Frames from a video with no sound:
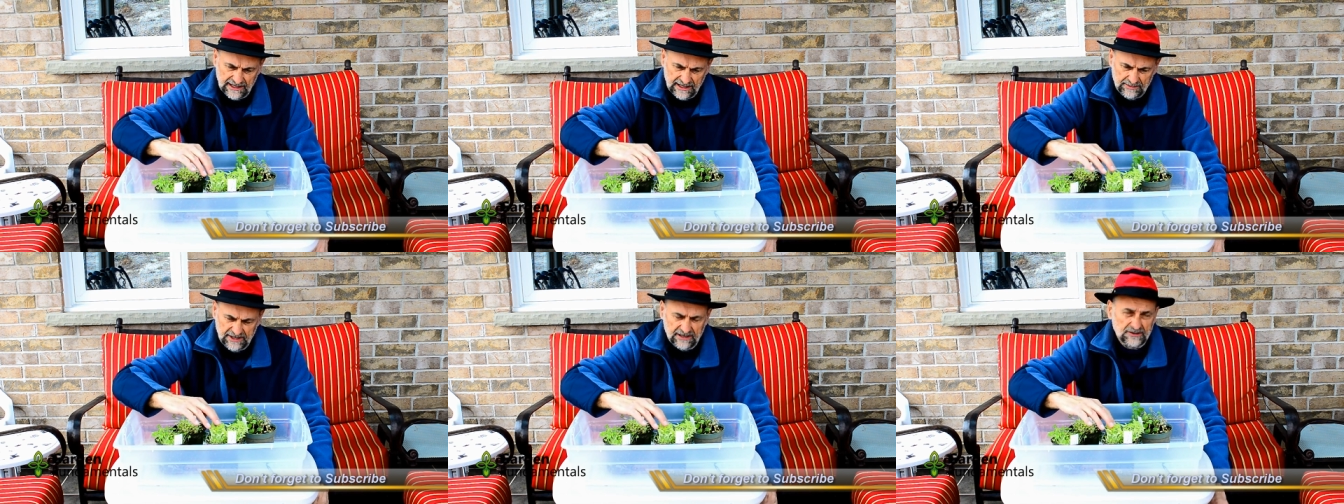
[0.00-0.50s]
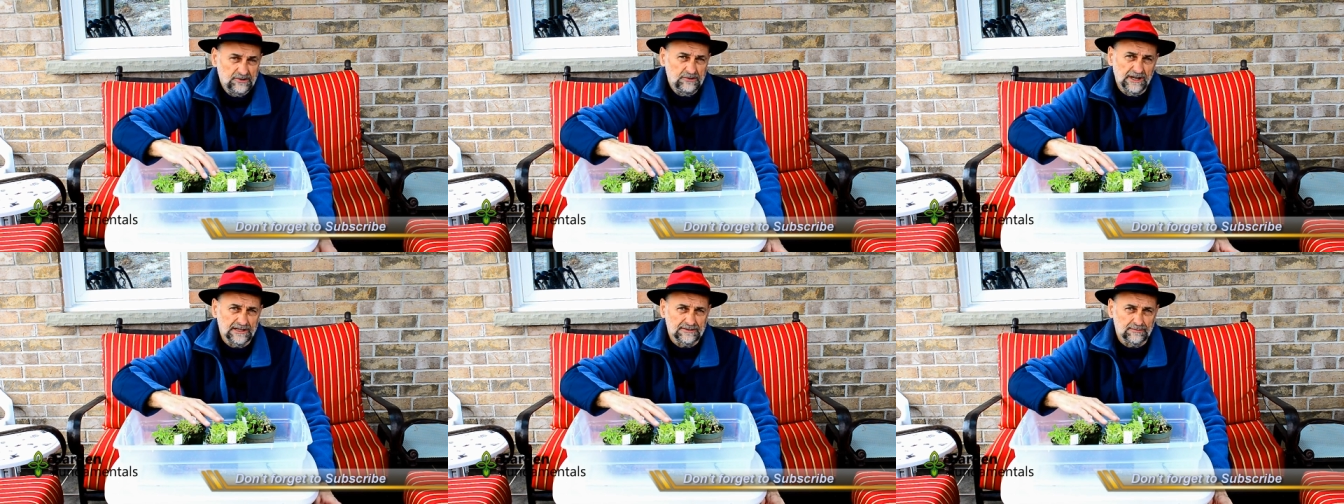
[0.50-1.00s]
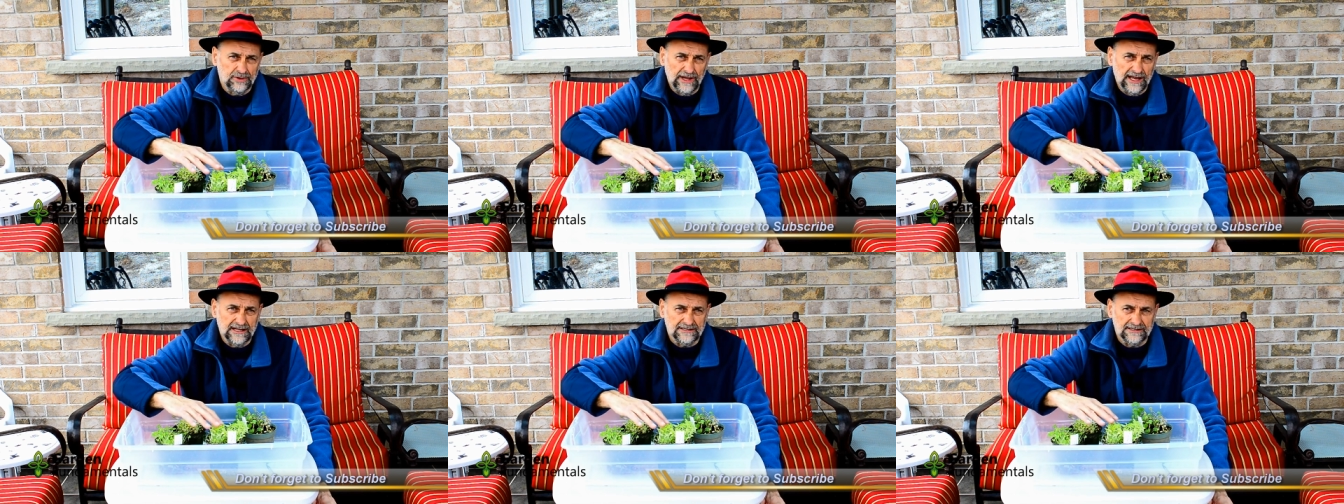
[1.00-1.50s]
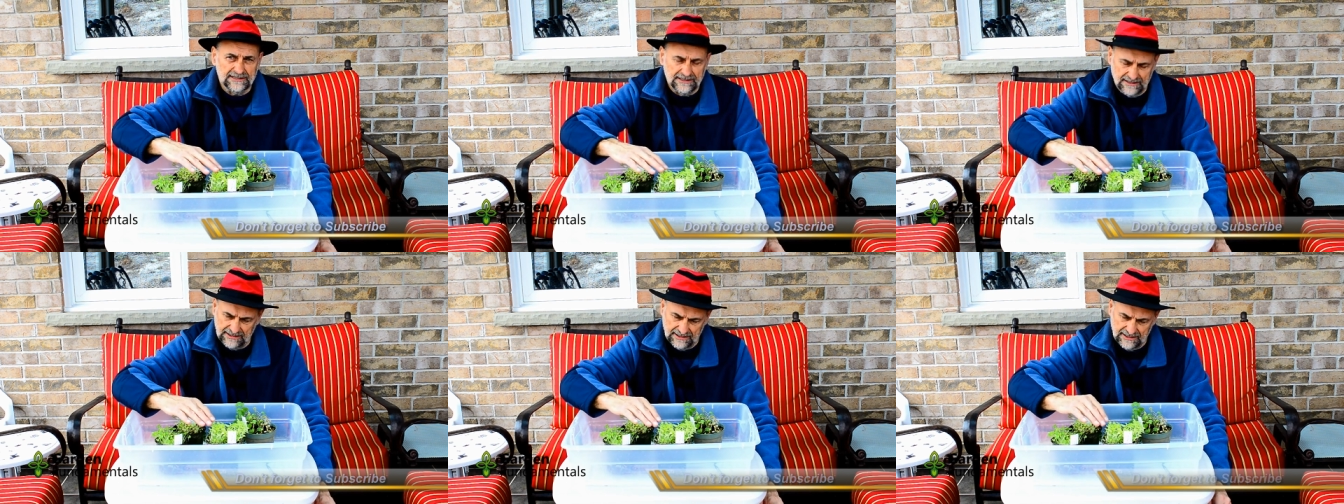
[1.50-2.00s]
I mean, two dozen
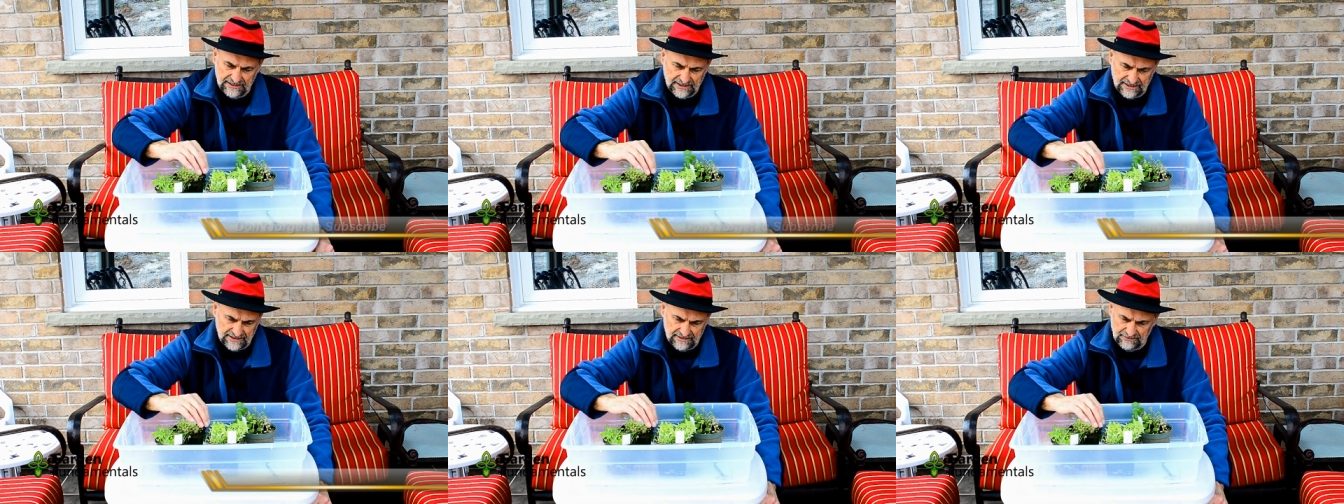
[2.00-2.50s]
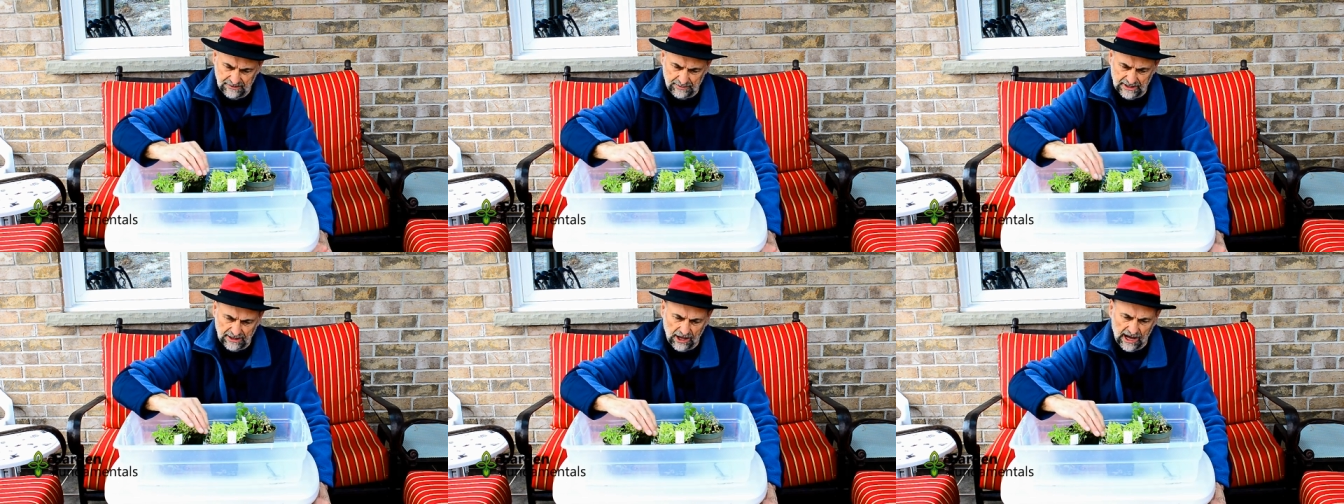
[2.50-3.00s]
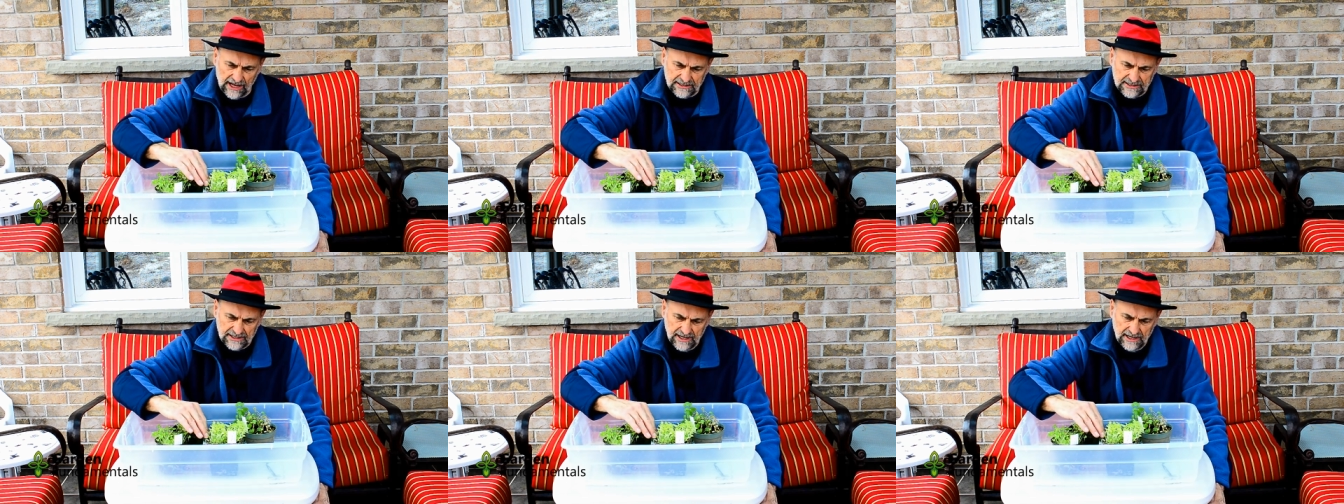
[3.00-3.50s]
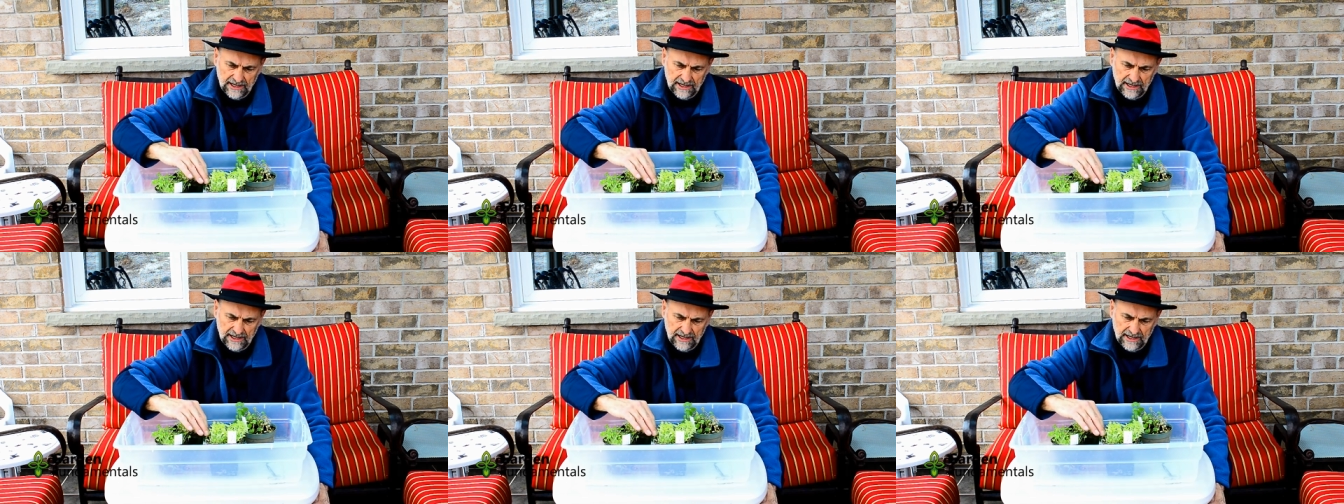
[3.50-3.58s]
plants is, would be lots,